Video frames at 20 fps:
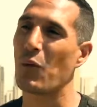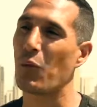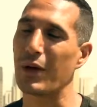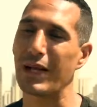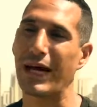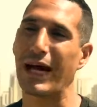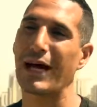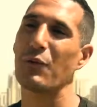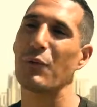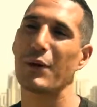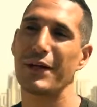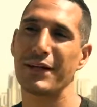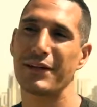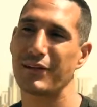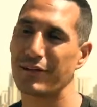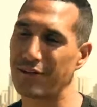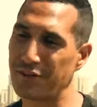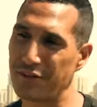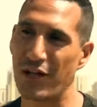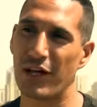When I went
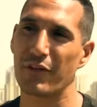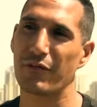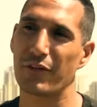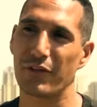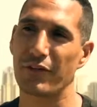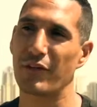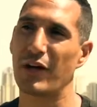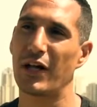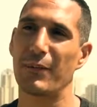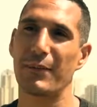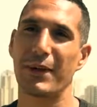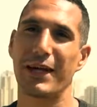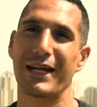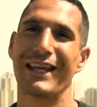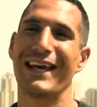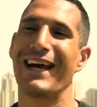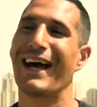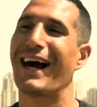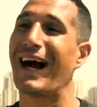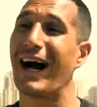into software development,